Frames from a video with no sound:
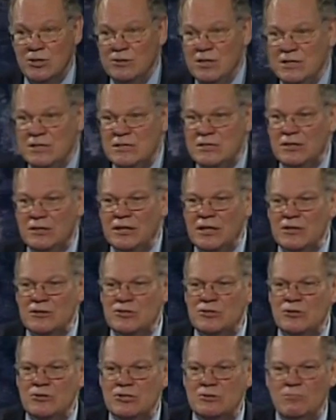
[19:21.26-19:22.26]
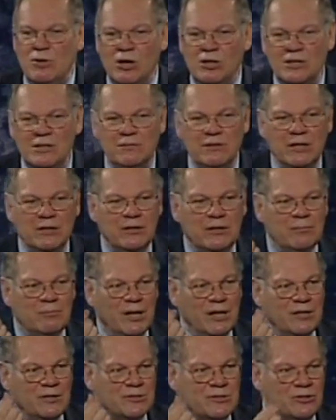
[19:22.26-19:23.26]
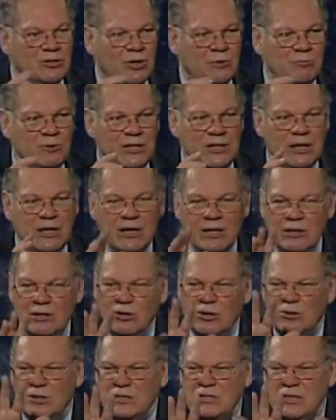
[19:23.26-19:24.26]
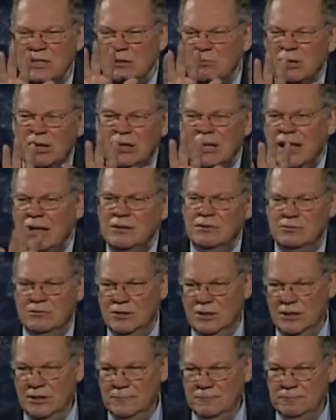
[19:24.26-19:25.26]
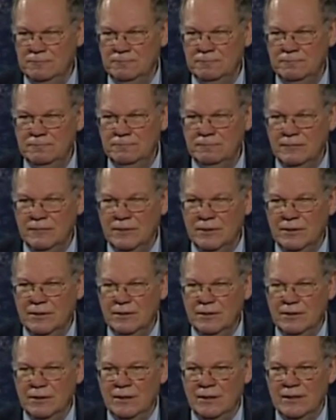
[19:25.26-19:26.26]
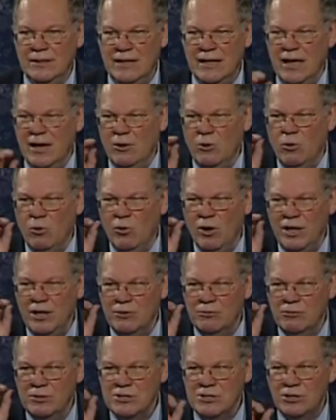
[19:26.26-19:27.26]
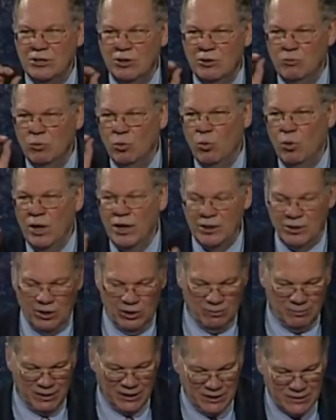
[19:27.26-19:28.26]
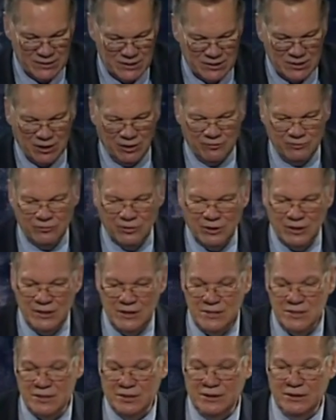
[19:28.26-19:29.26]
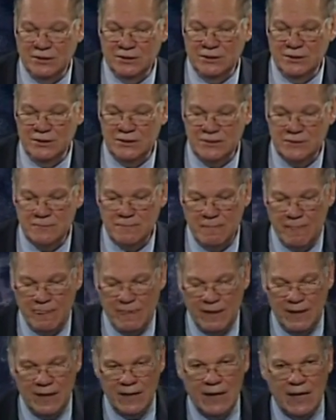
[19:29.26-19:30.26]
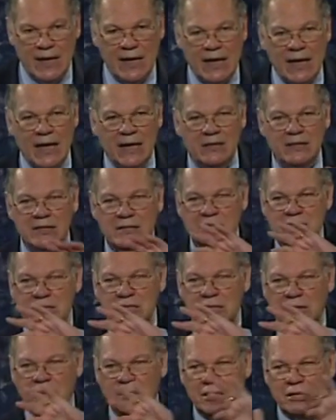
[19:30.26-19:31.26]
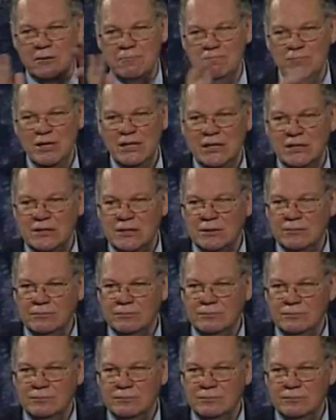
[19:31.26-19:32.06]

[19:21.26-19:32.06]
so these cilia are so small, even under the microscope, we can only see them collectively. Can't quite resolve one all by itself very easily, at least. And these cilia beat.